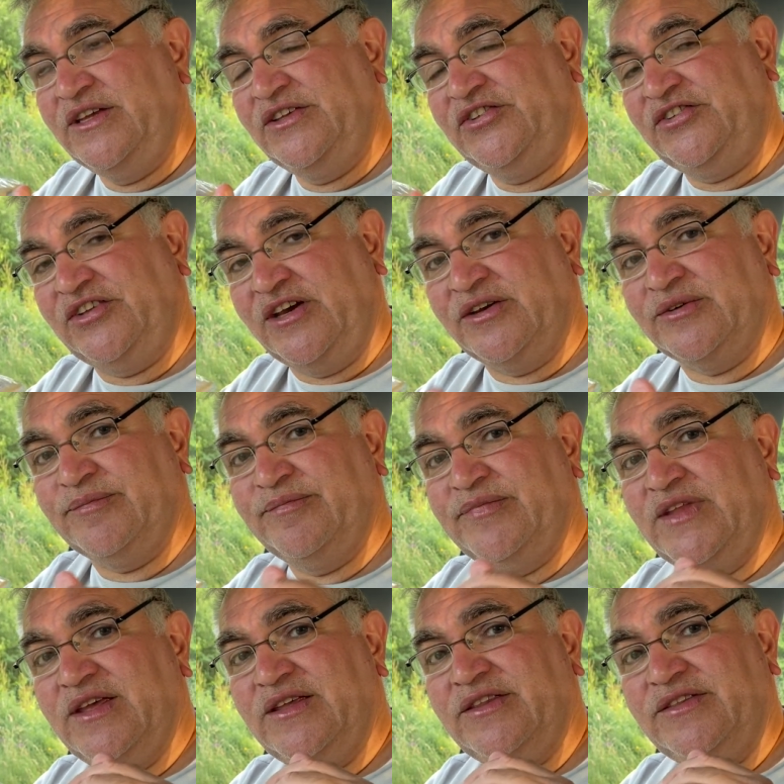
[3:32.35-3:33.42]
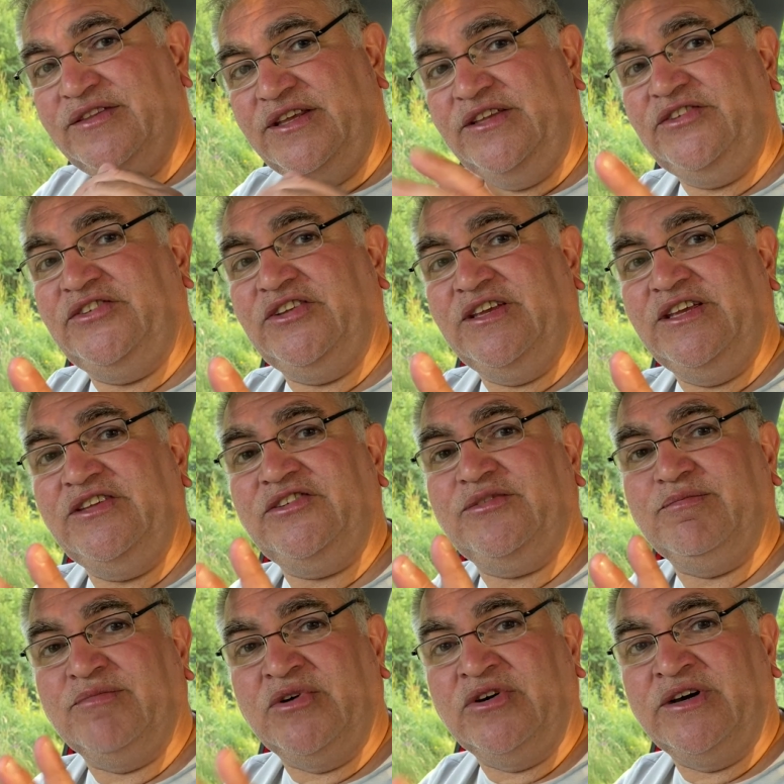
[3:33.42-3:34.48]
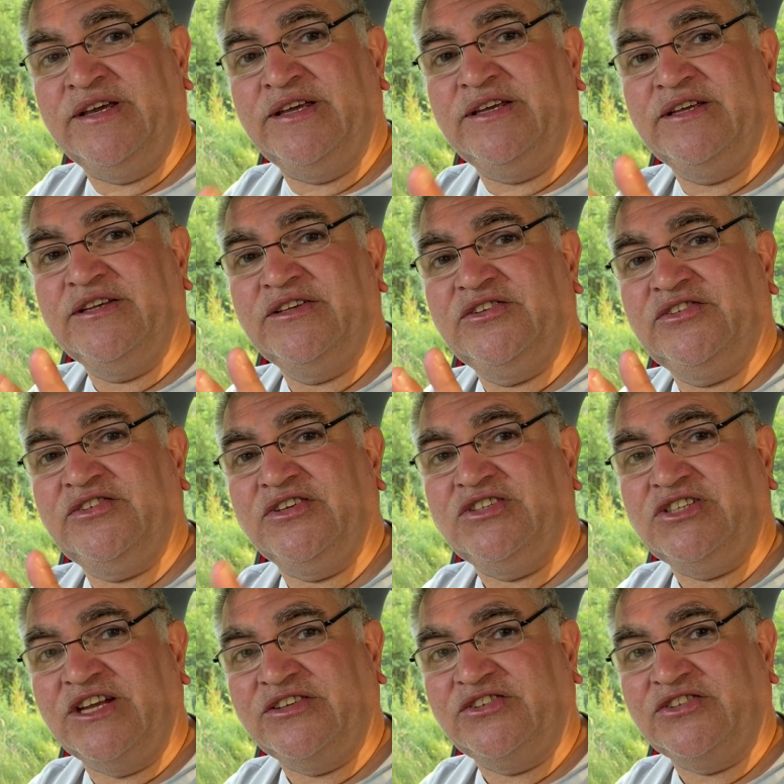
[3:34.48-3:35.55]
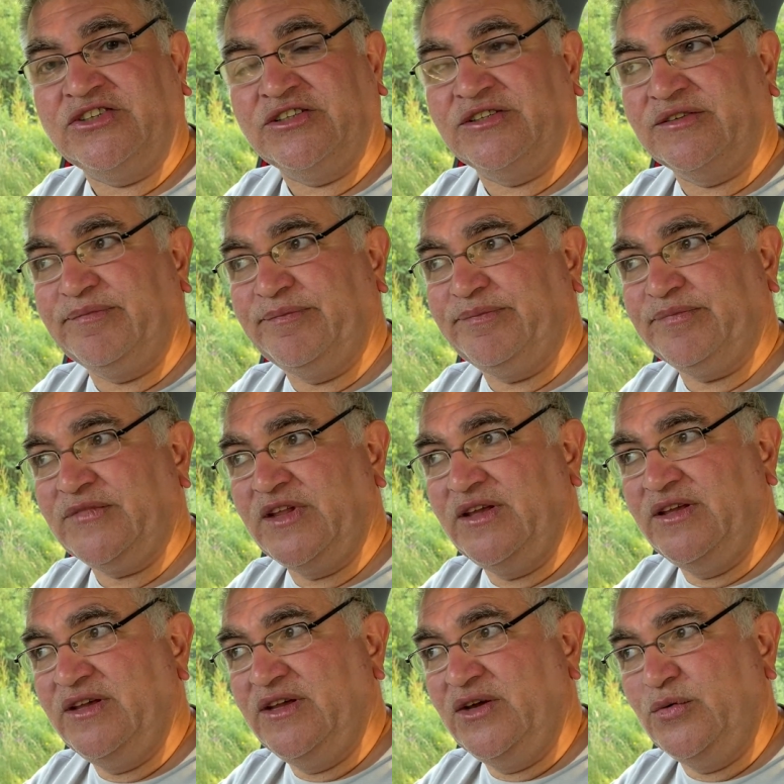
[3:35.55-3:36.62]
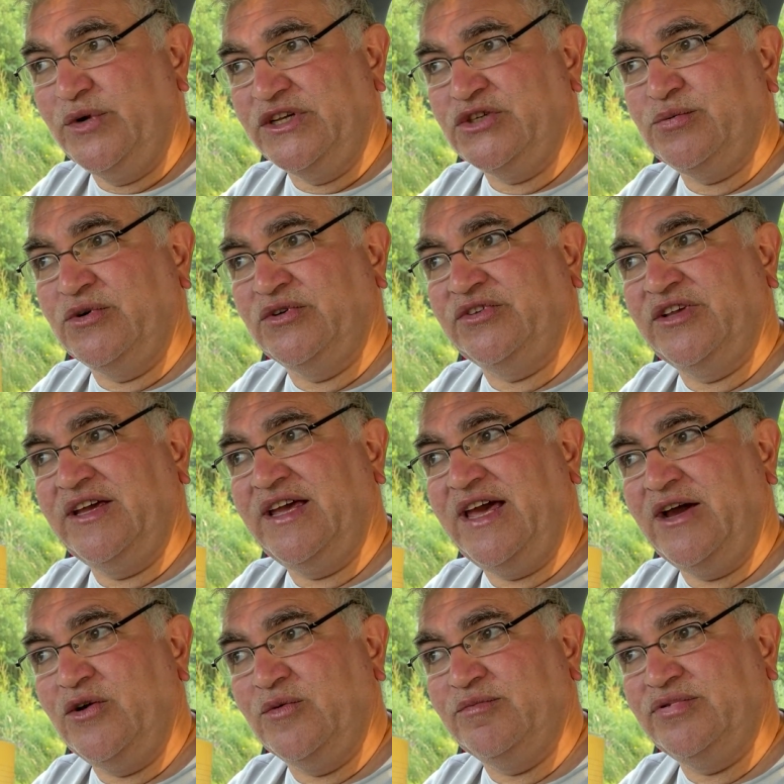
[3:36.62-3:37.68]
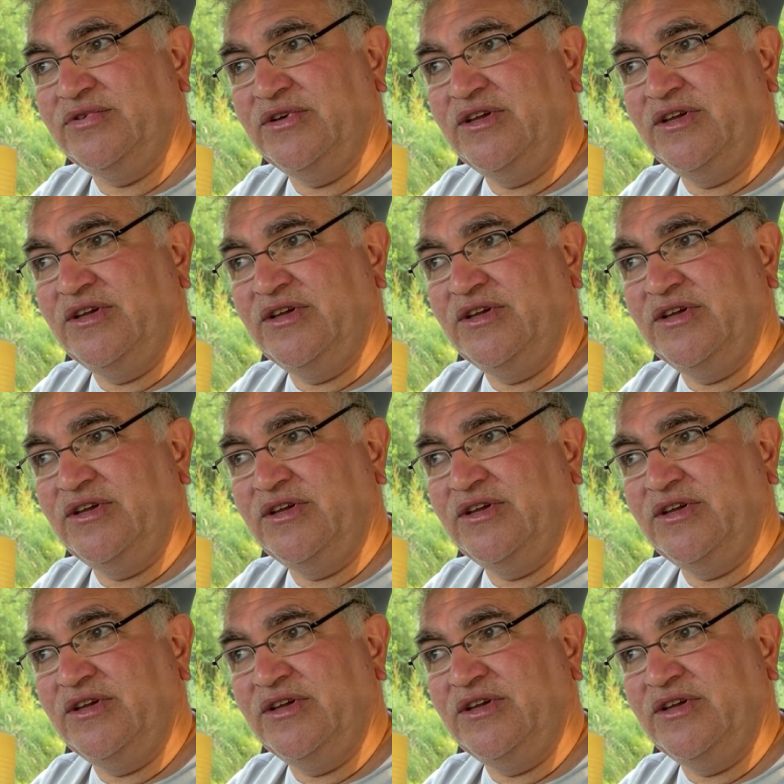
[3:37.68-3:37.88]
So this is my suggestion, which would help